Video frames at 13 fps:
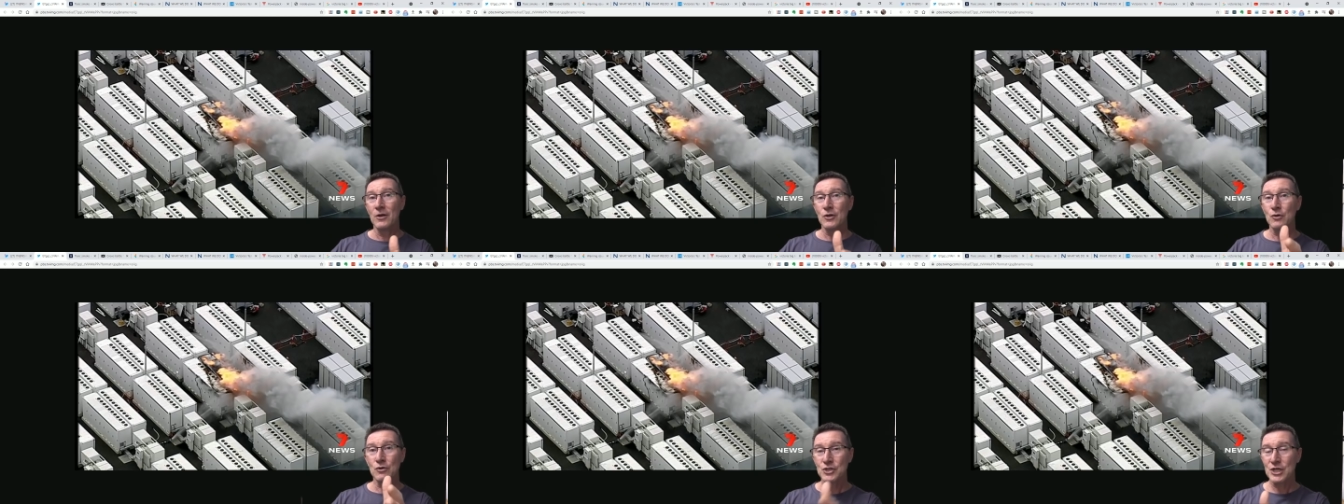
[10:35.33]

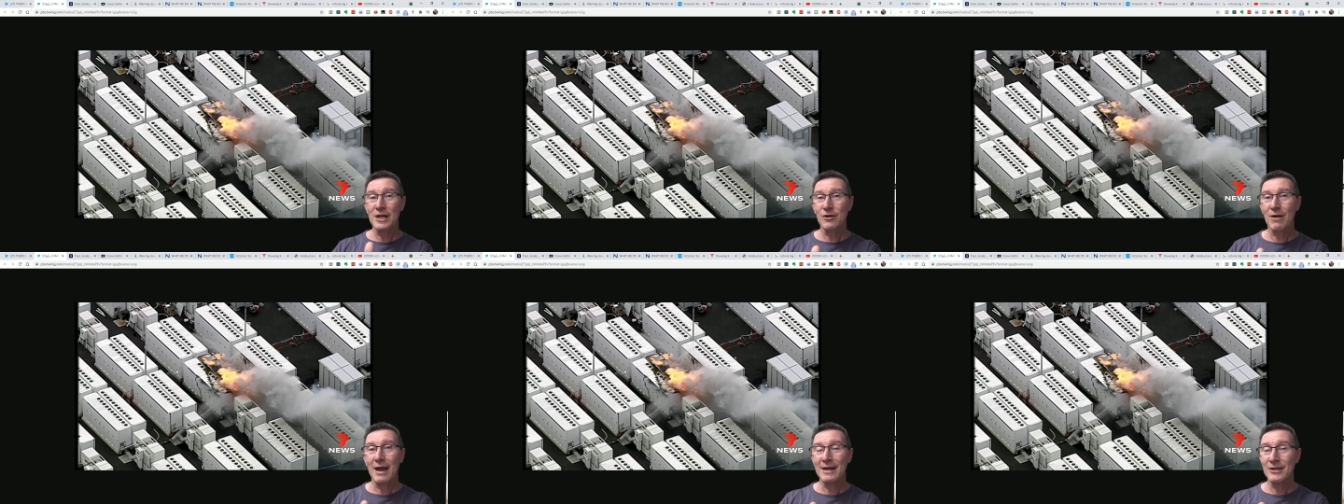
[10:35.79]
your
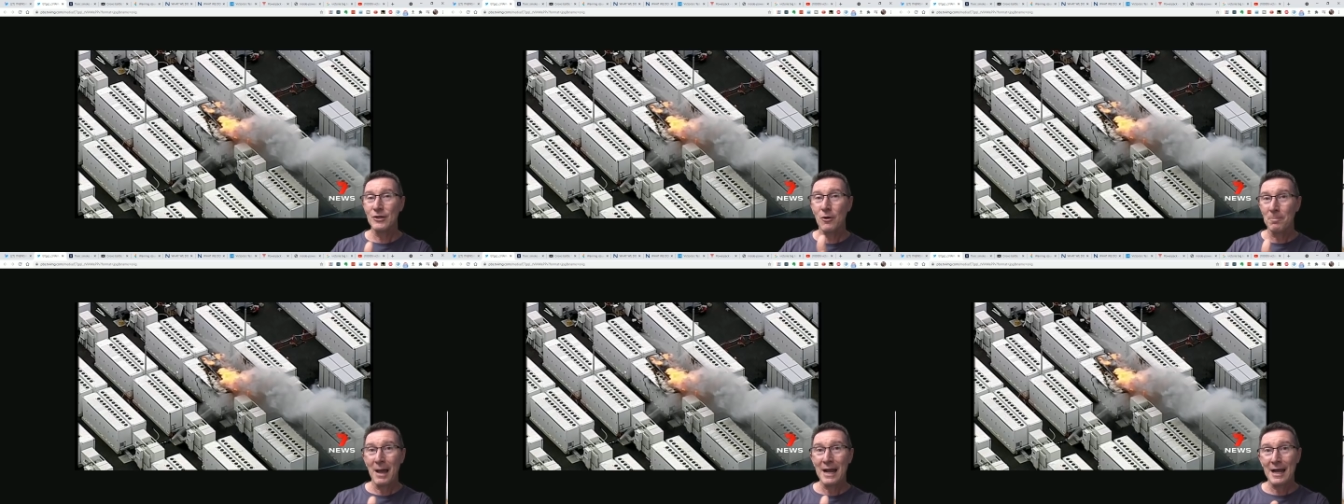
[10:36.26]
generator,
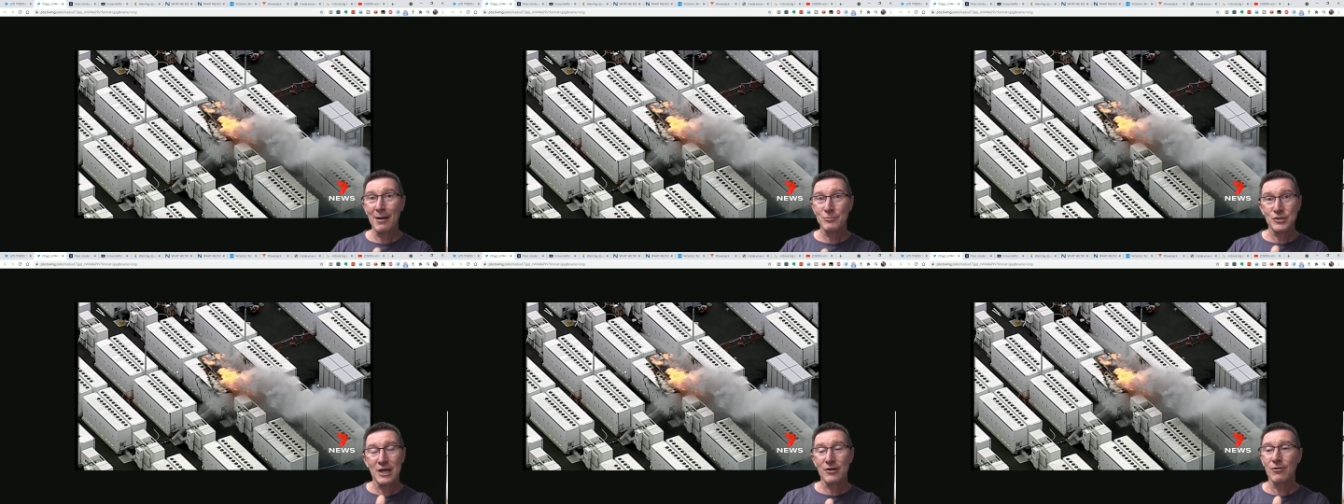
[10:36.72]
your backup
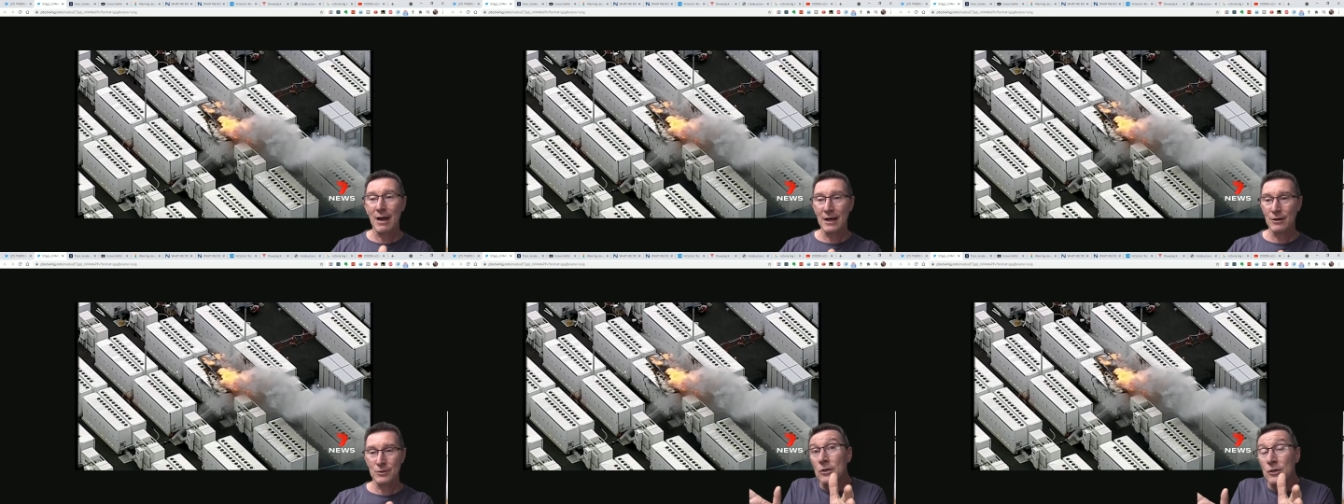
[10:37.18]

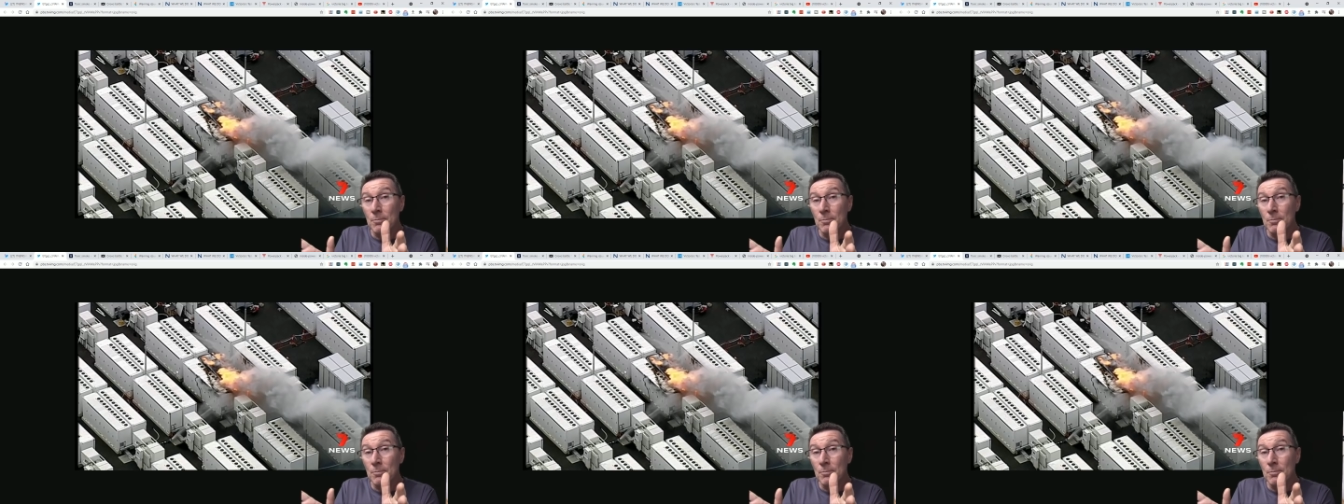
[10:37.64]
generator,